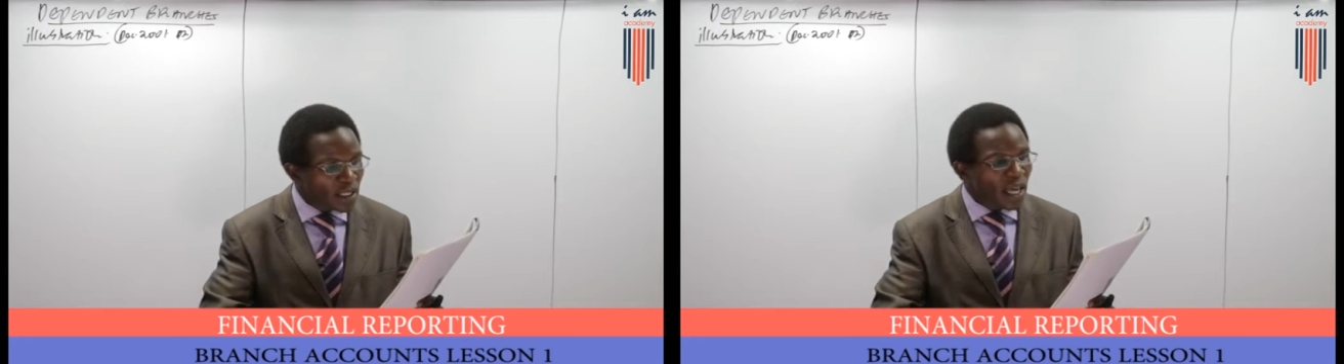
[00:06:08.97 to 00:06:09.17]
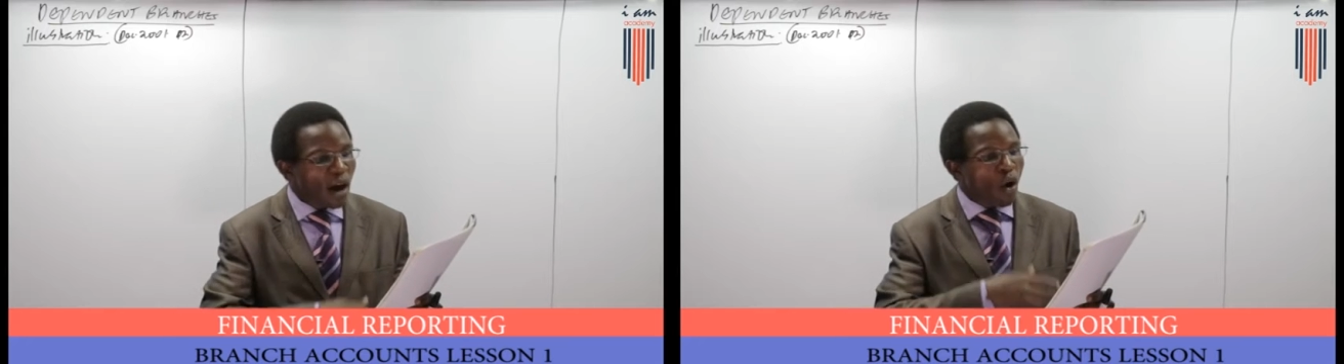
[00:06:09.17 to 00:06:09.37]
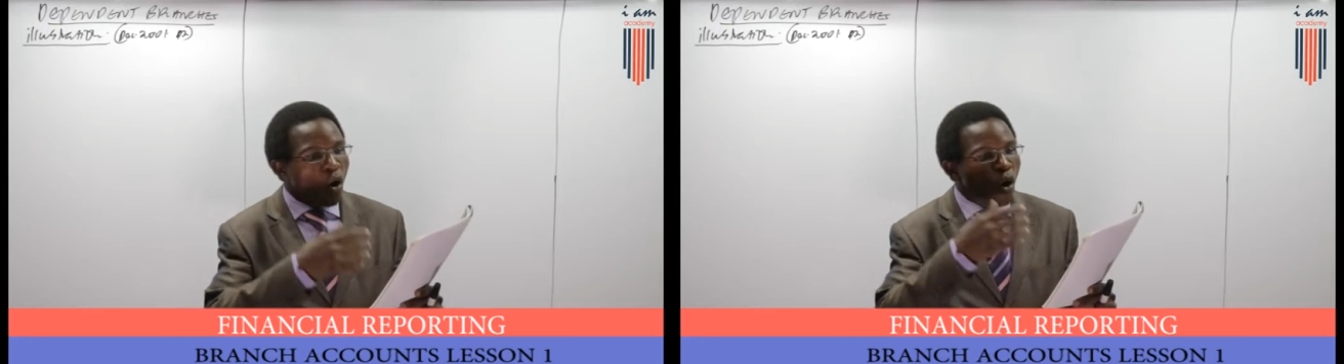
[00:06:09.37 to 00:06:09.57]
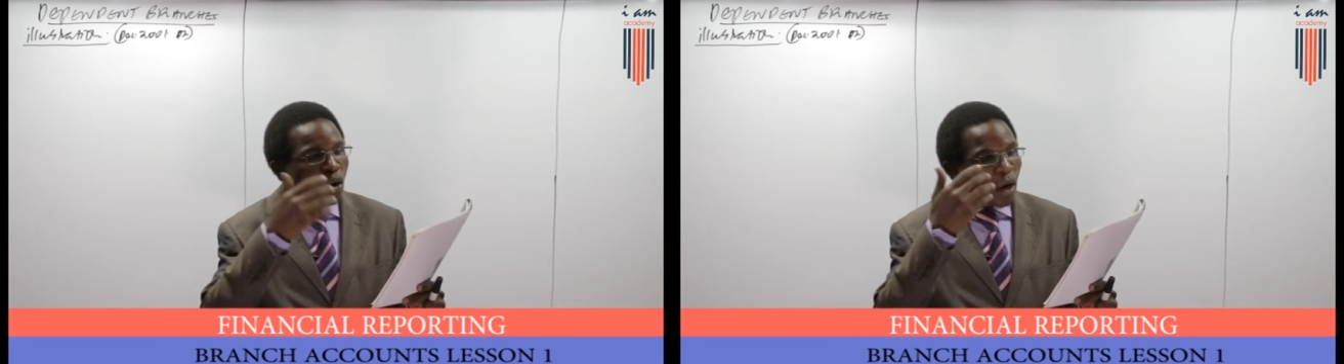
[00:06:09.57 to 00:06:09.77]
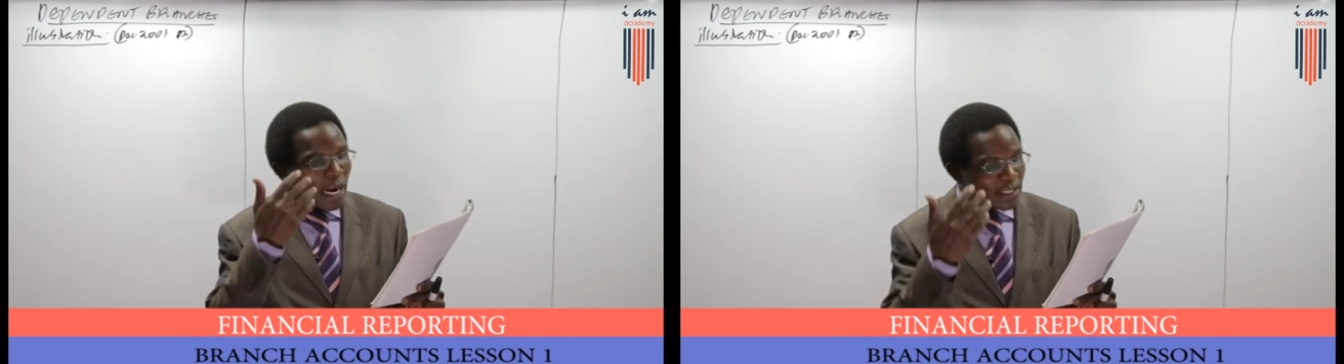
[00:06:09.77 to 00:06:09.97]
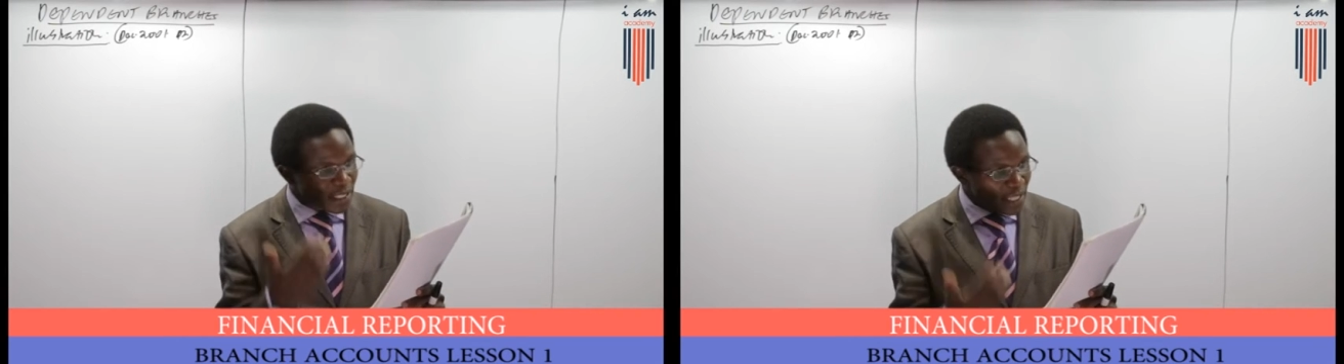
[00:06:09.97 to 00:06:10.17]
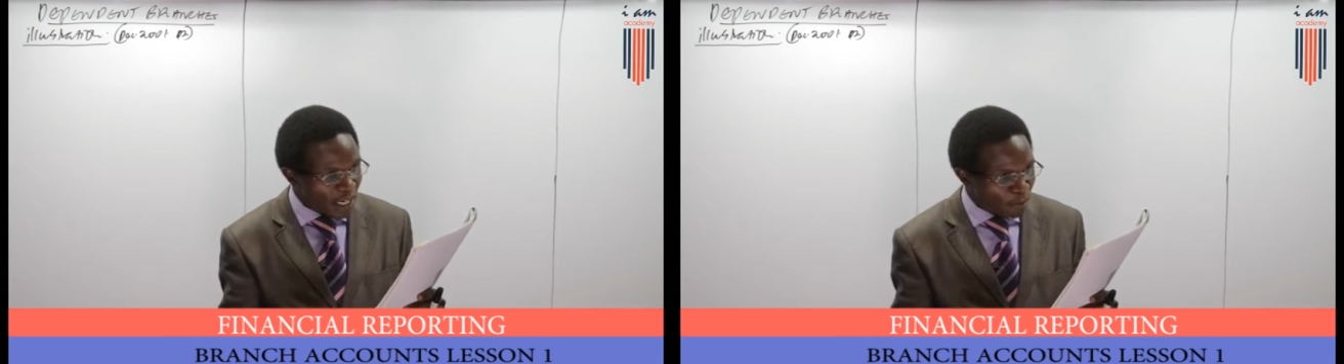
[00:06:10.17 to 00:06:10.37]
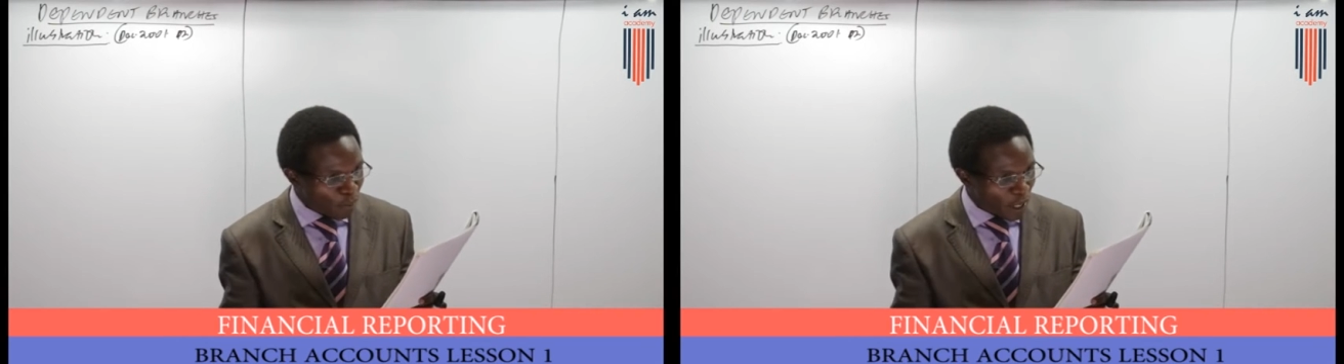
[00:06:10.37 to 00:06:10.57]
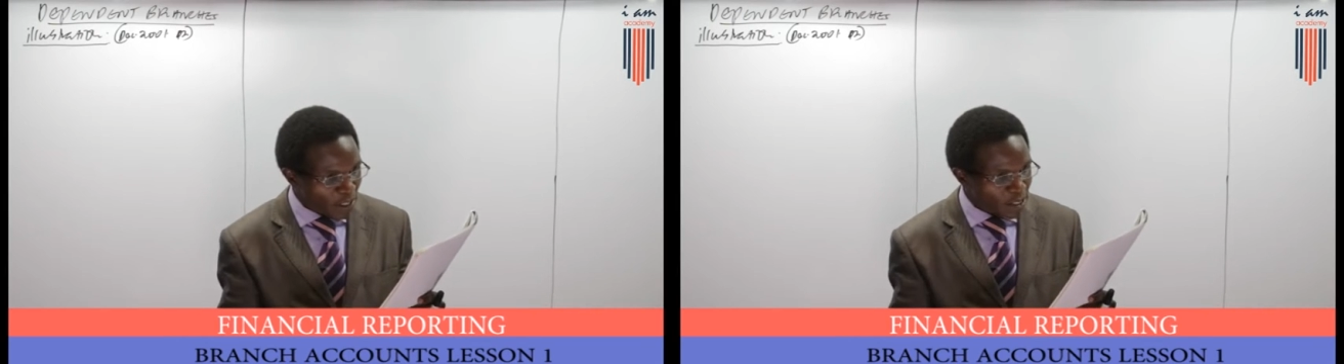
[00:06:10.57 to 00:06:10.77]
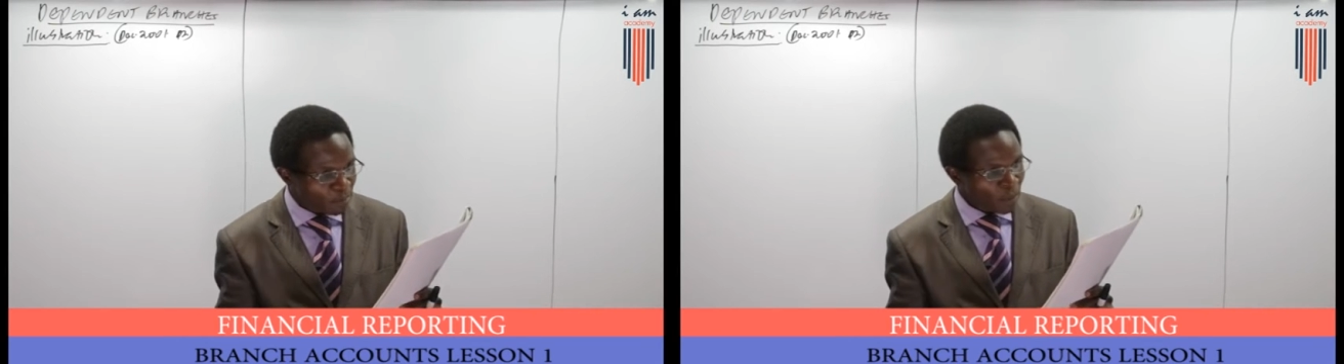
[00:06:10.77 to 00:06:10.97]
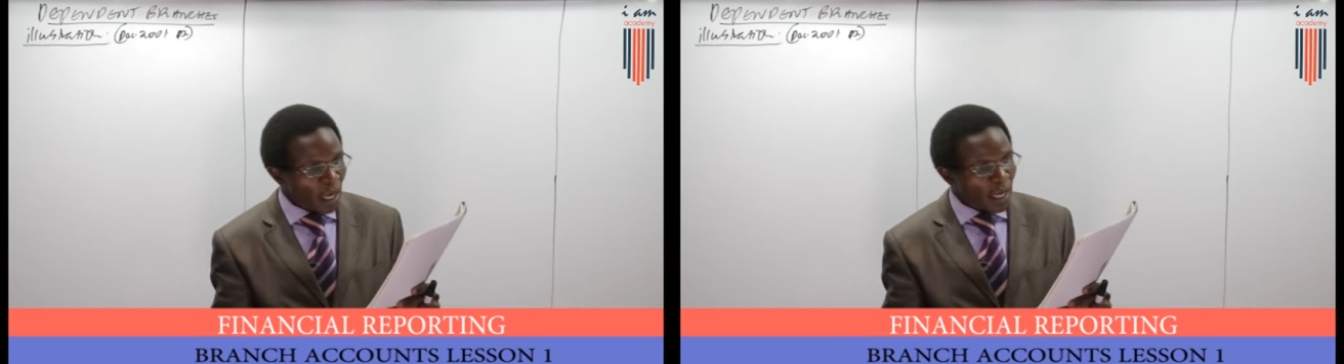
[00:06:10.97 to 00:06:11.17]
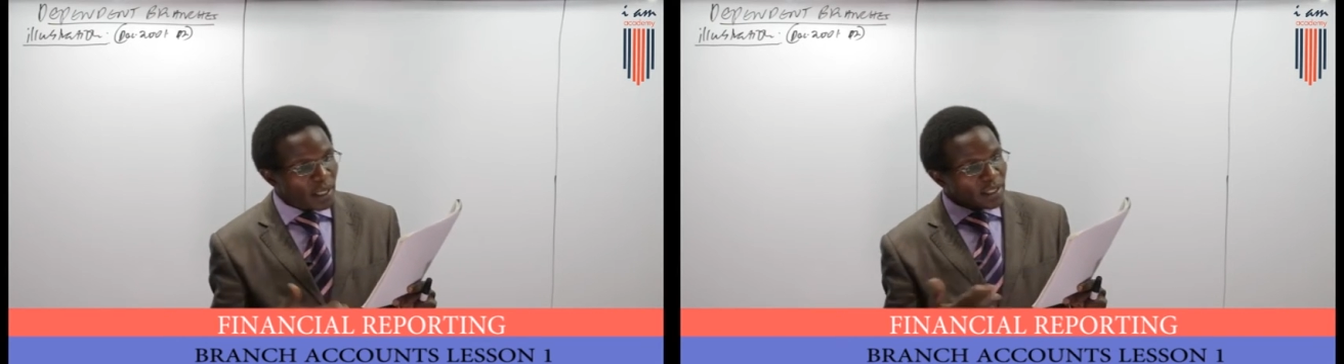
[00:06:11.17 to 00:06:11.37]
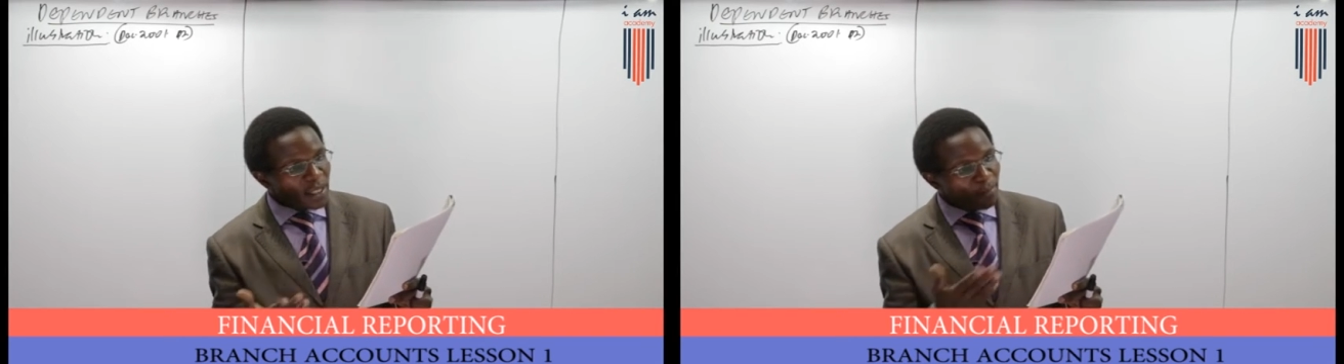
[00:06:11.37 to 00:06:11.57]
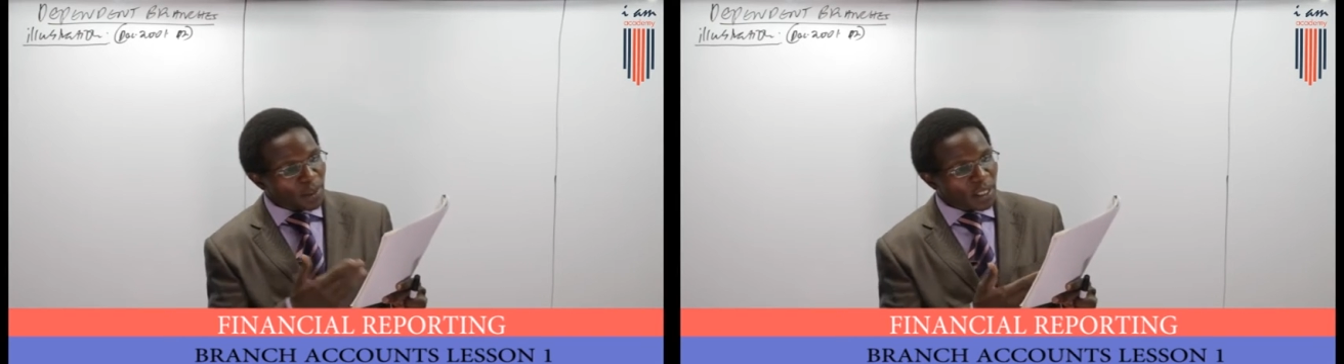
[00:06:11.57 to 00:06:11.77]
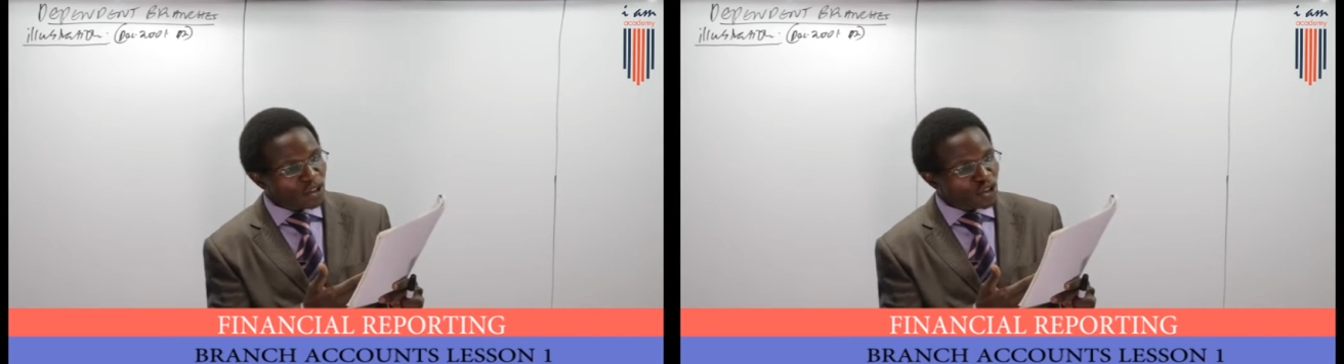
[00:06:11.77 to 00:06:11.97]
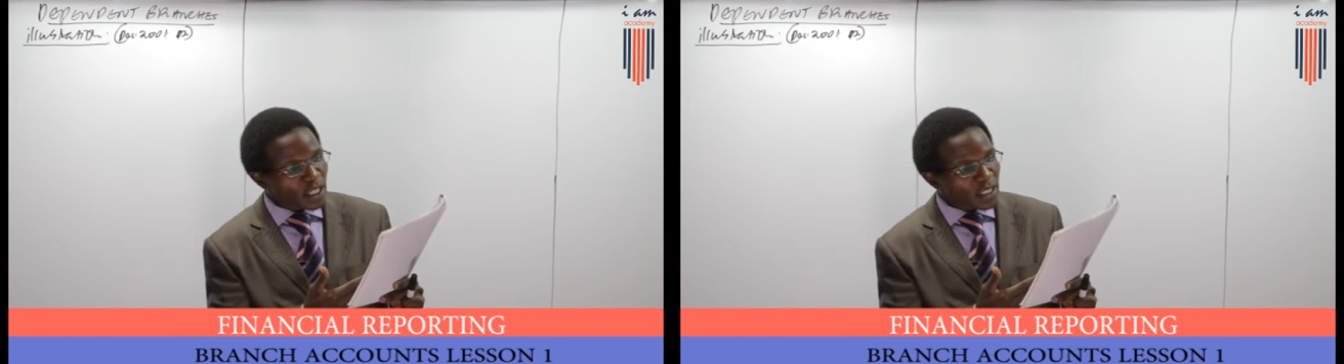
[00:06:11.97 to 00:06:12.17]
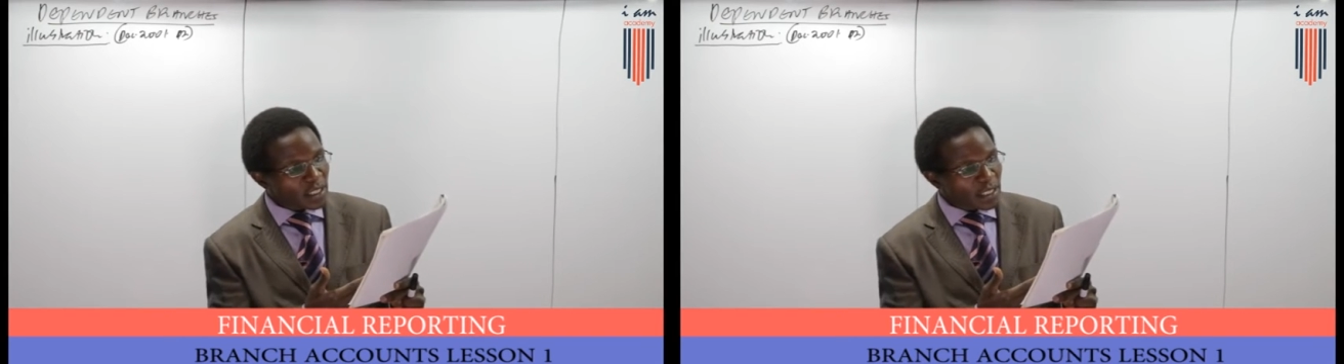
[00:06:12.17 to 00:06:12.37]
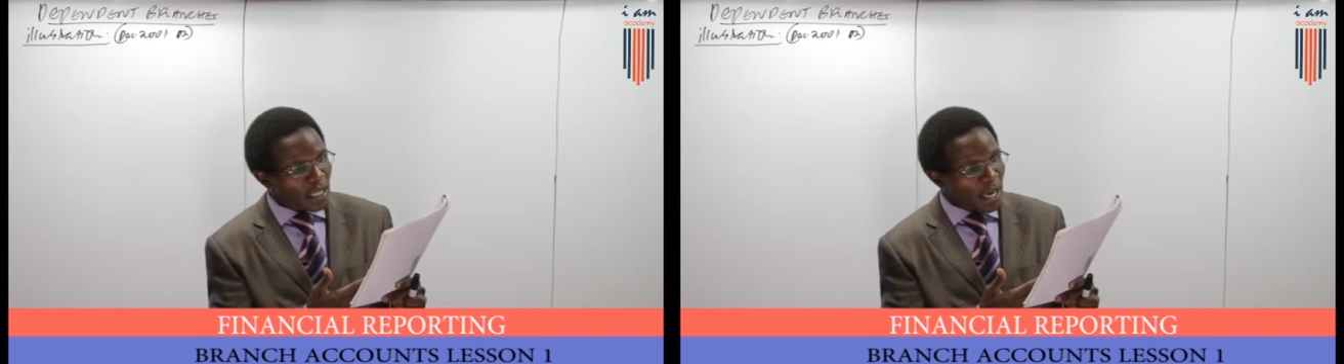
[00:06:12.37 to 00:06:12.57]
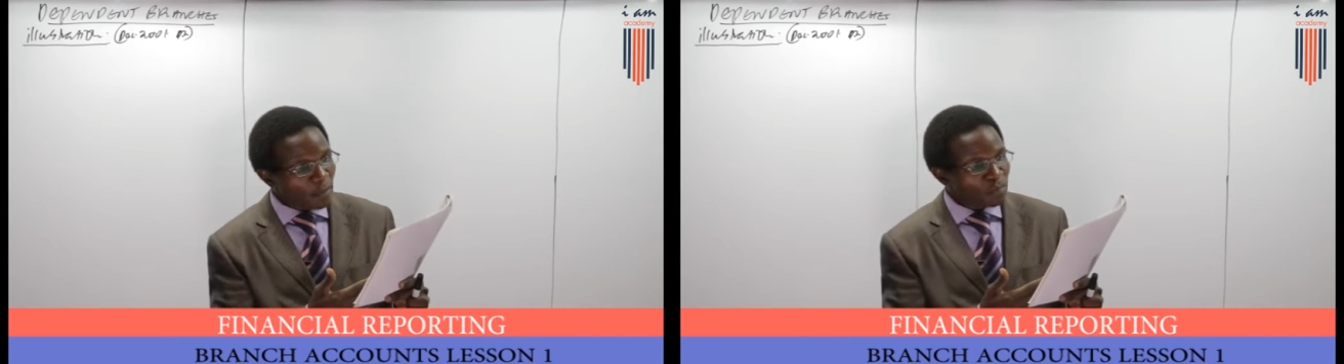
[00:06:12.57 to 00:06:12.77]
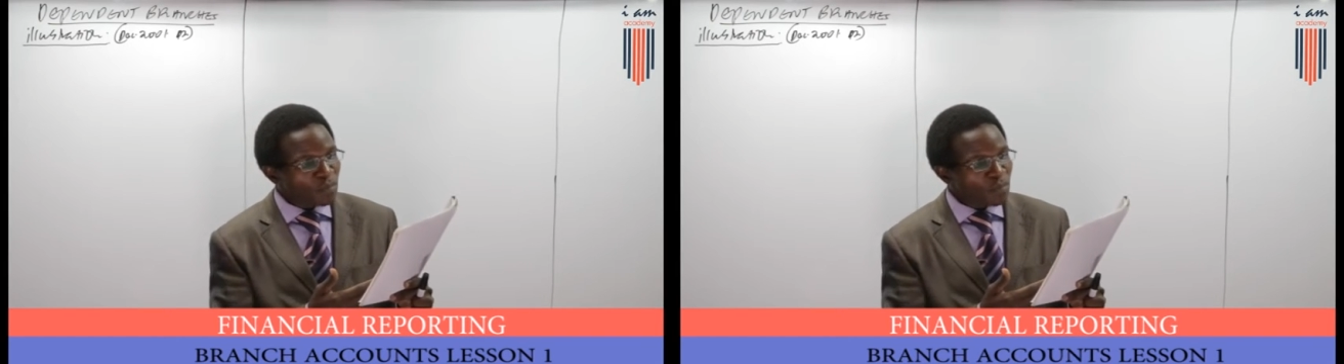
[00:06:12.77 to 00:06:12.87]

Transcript: They are all at selling price. There's something interesting there.